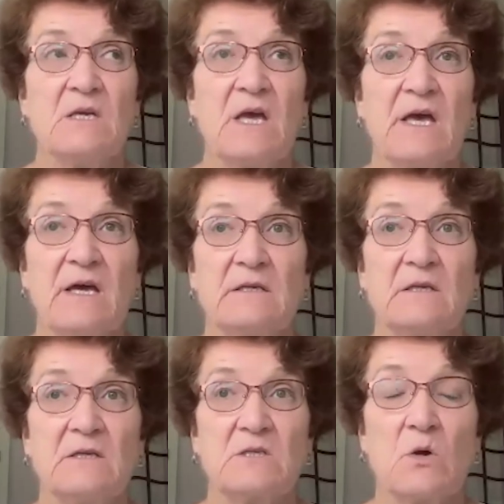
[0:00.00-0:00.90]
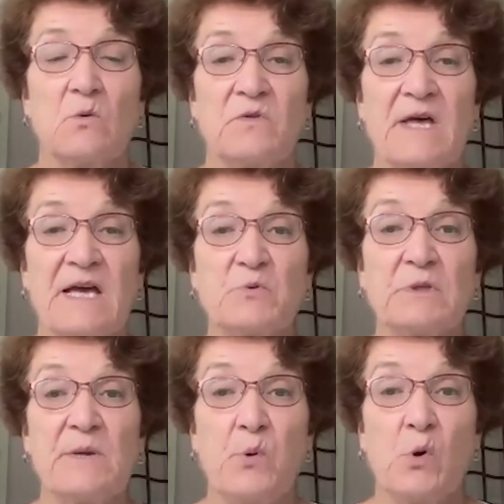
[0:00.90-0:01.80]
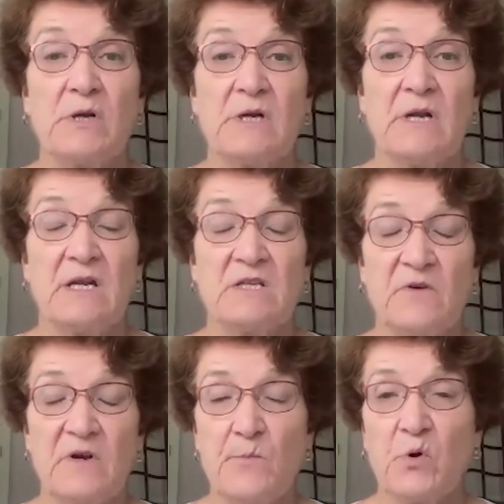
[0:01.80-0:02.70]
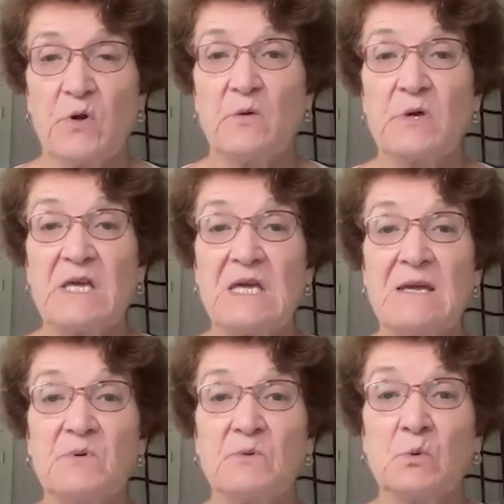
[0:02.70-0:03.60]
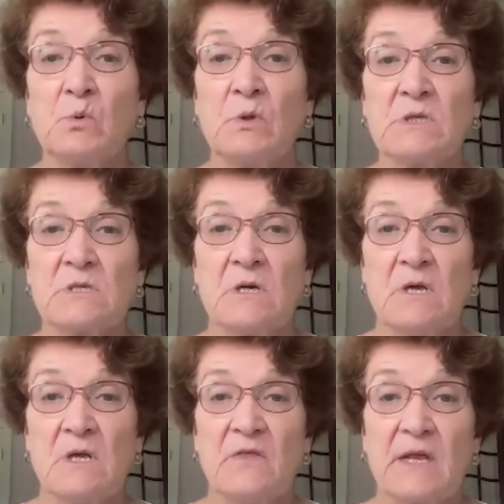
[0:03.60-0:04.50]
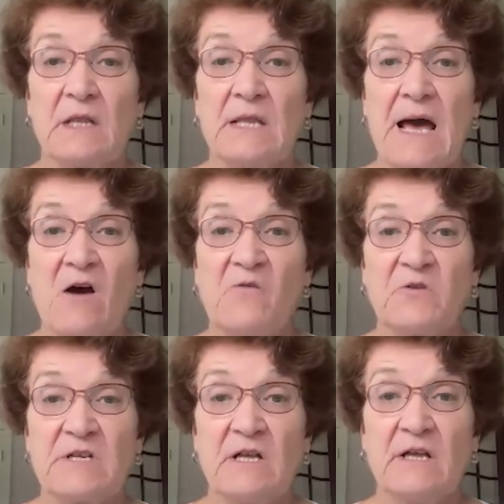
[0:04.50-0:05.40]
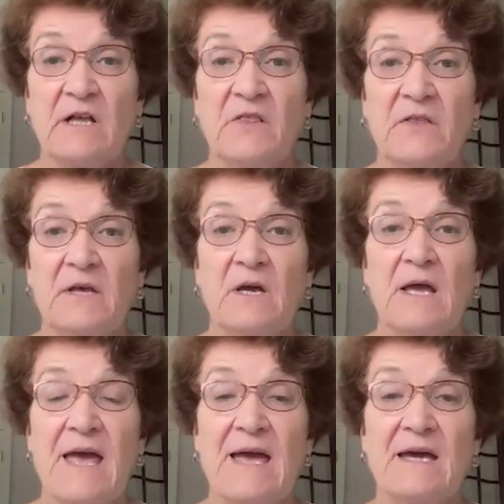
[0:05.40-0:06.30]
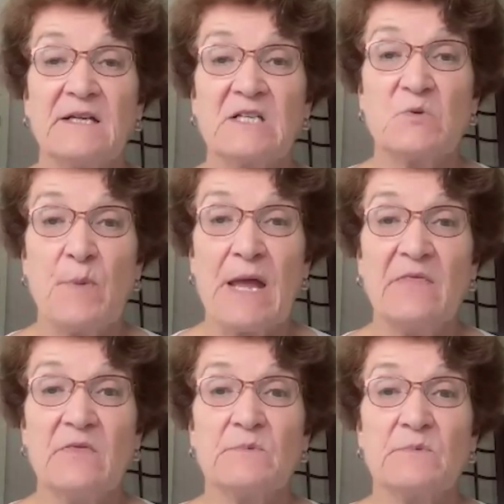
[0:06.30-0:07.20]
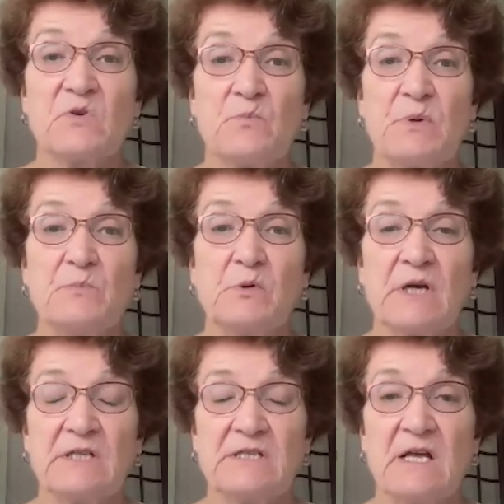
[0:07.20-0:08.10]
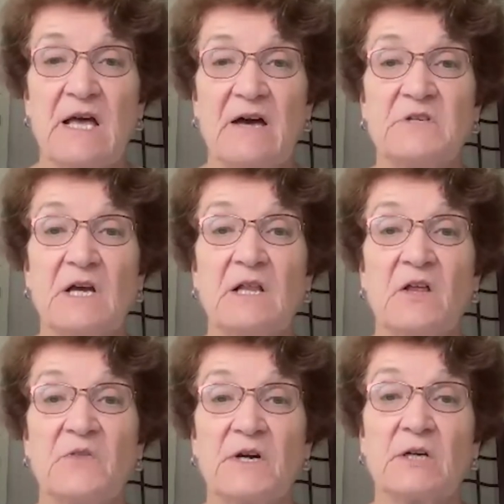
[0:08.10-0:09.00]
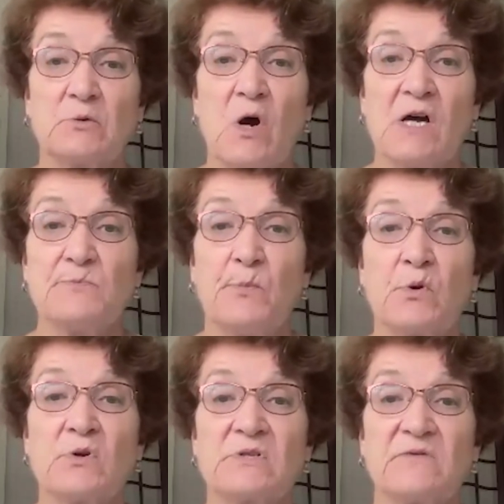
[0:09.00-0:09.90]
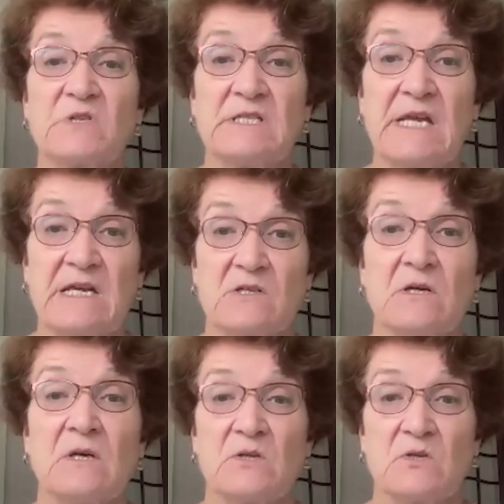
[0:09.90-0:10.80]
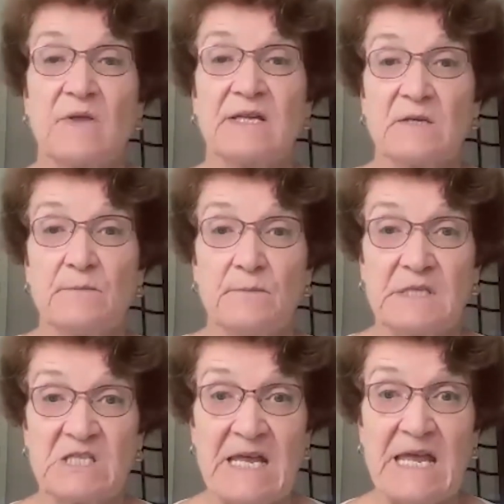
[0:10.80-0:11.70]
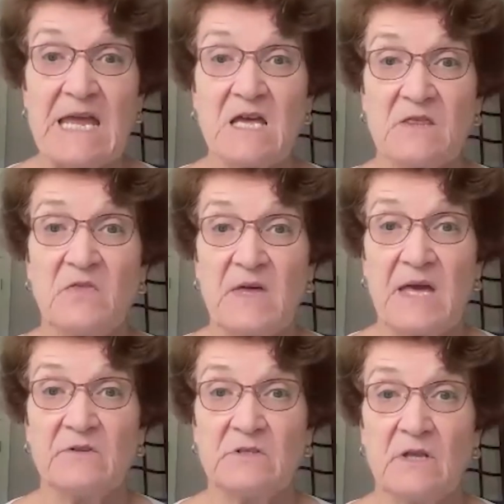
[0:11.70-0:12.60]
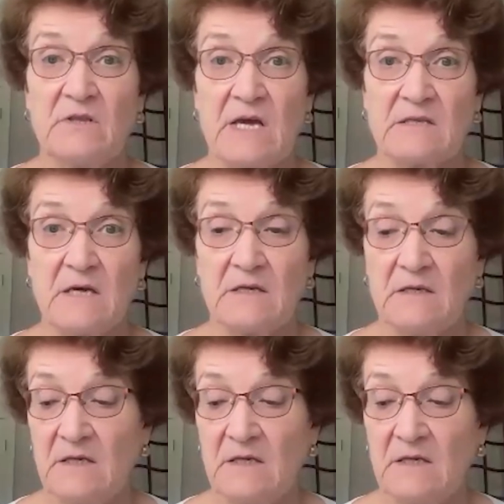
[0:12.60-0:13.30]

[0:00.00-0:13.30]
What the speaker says: And so that's really important. And it's very important that we keep the rules that allow for telehealth and expand them so that people can have telehealth across borders of states. So that's a mistake that they haven't done that yet.